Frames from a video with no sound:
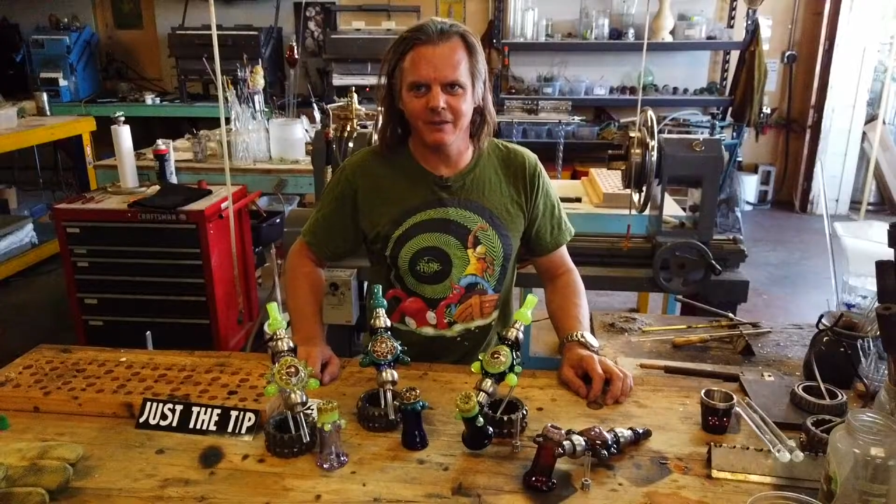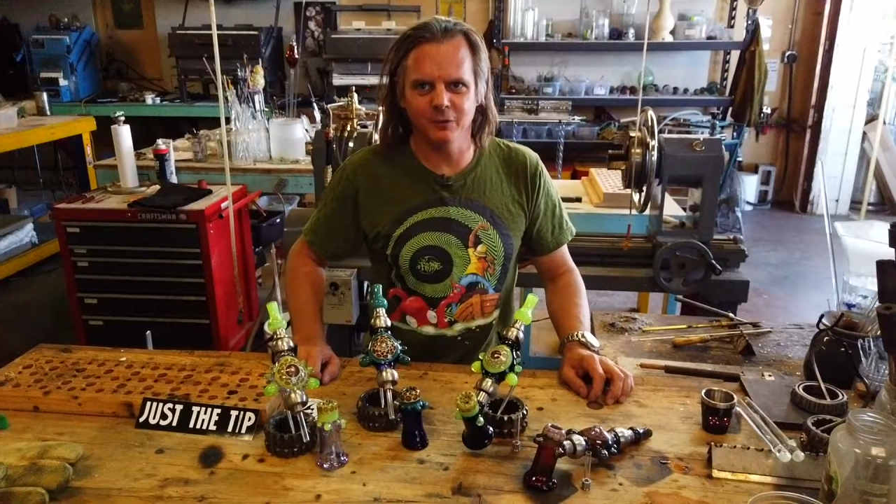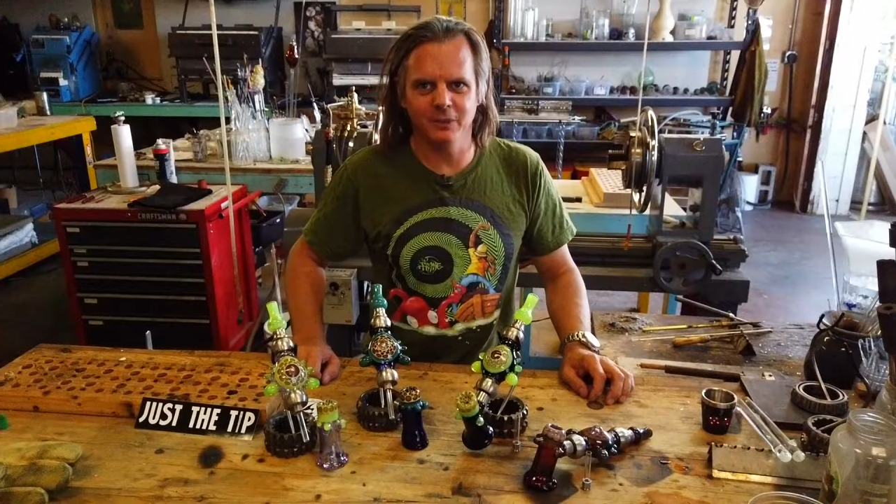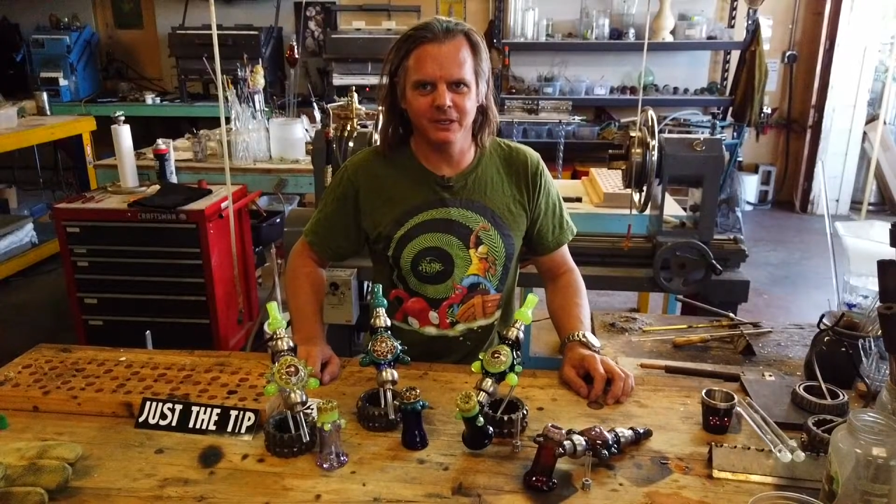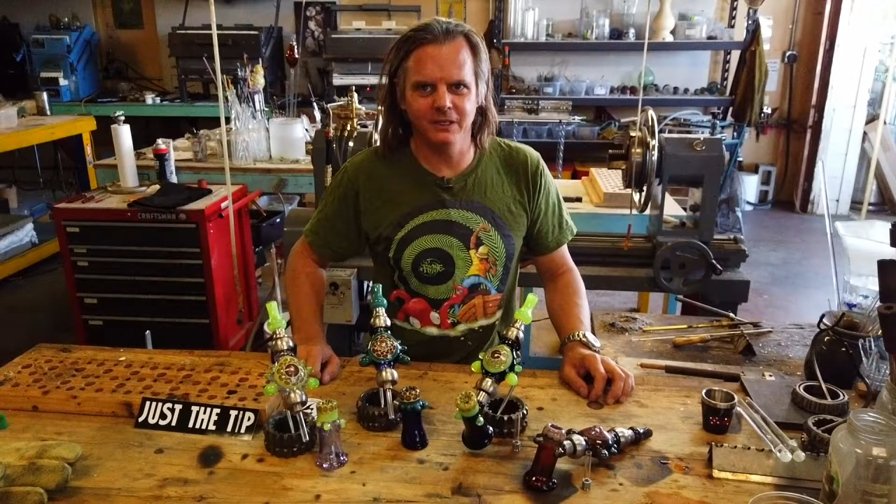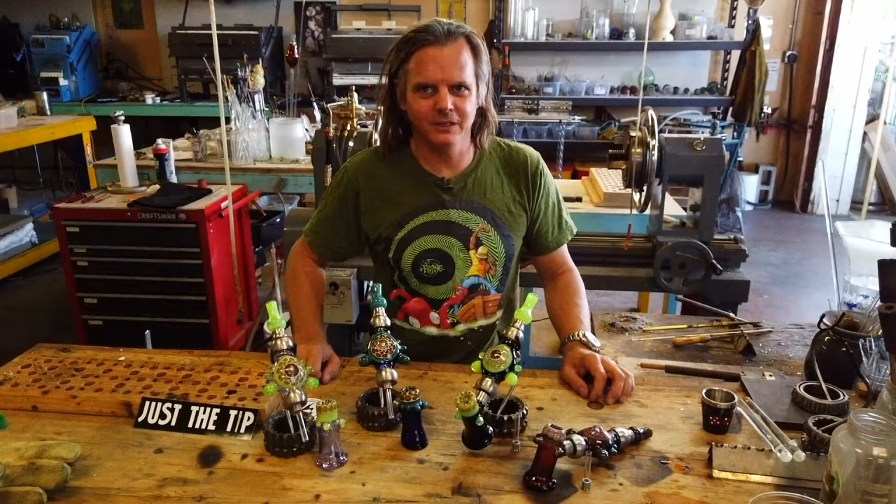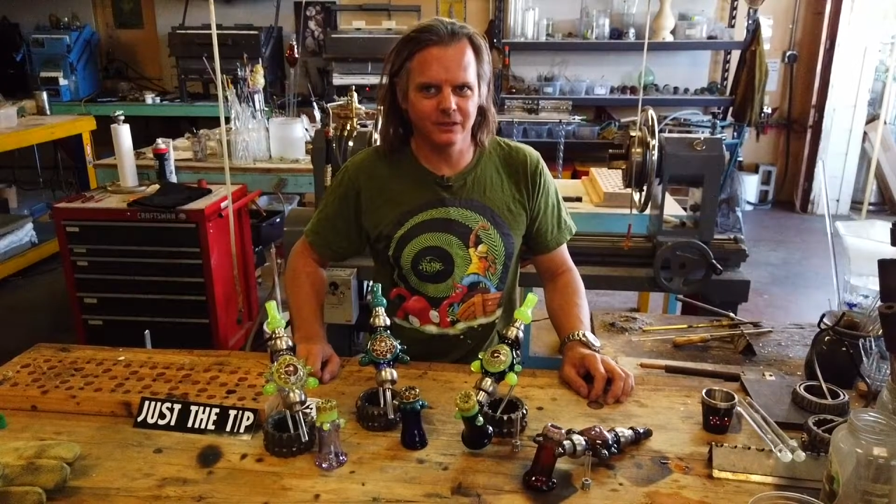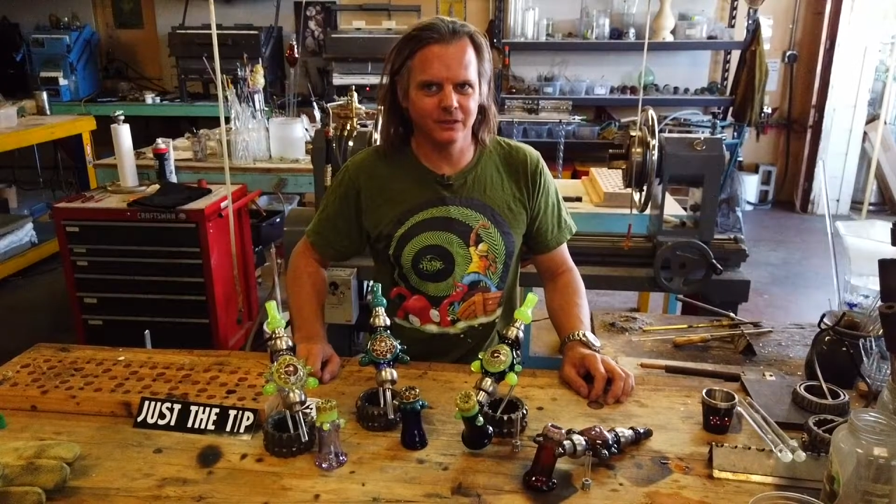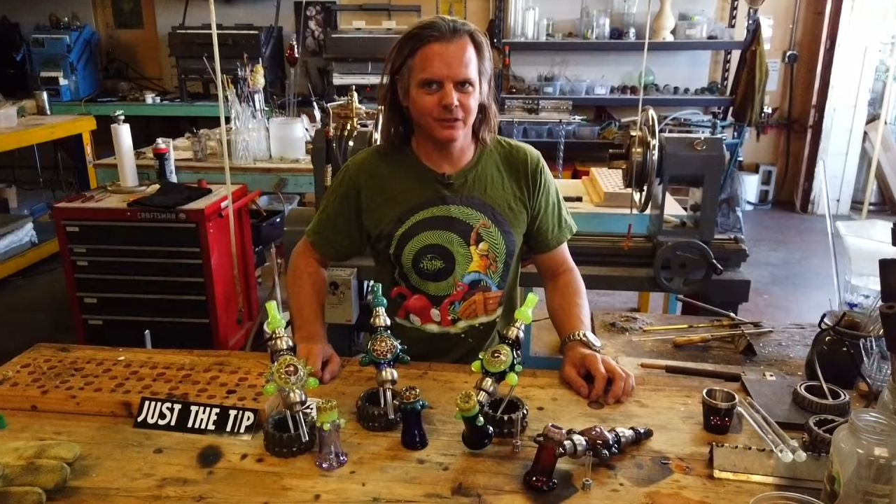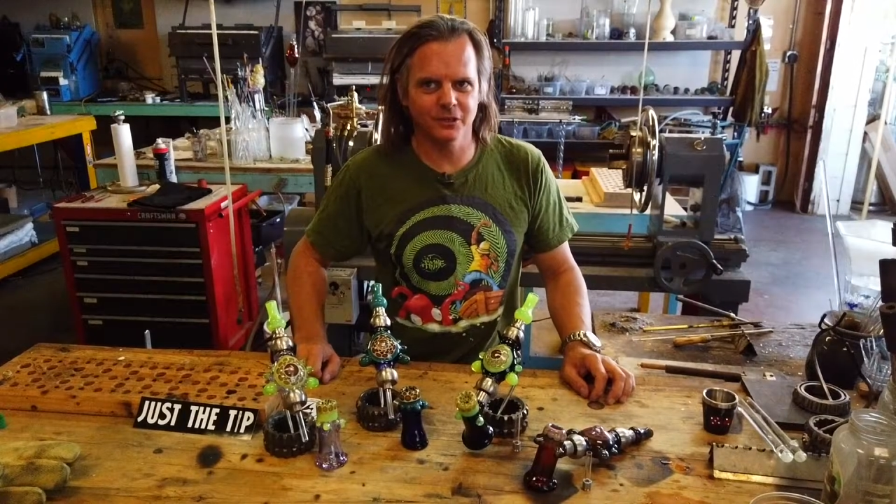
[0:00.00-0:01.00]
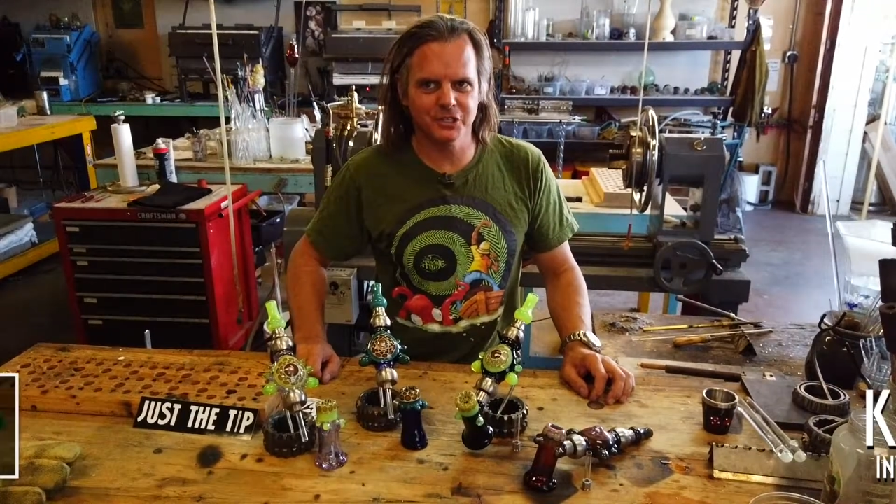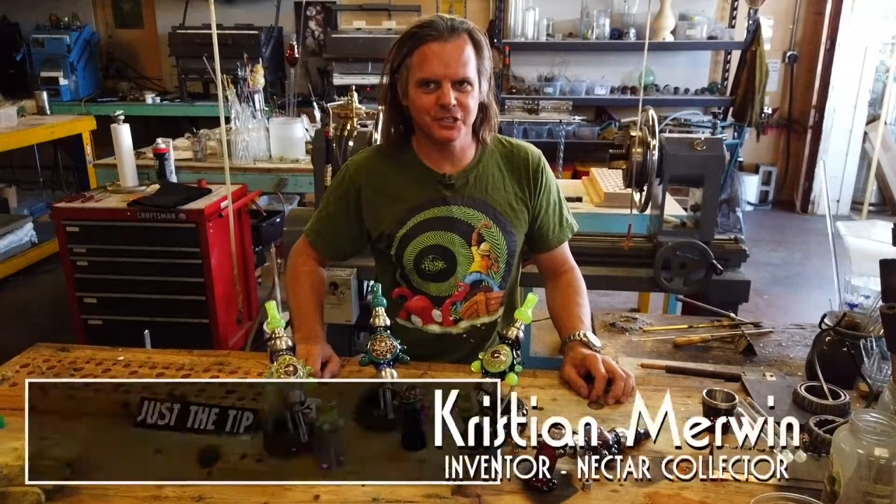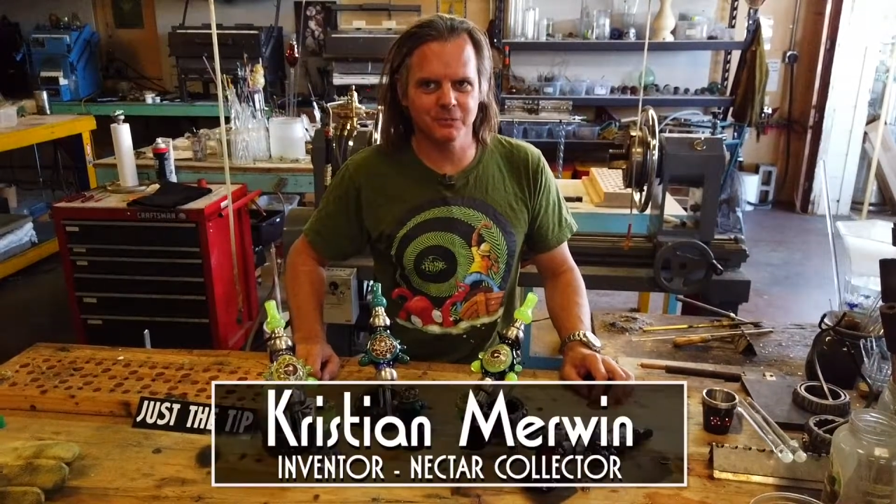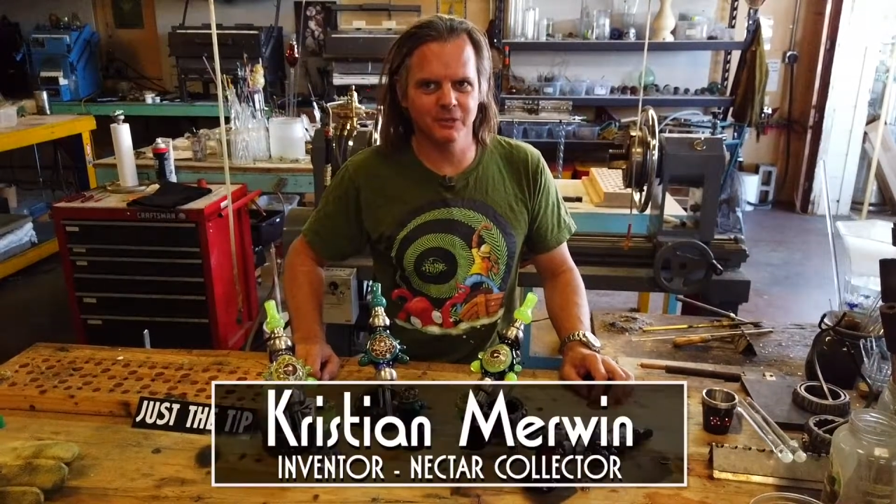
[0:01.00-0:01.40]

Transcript: everybody, Kristian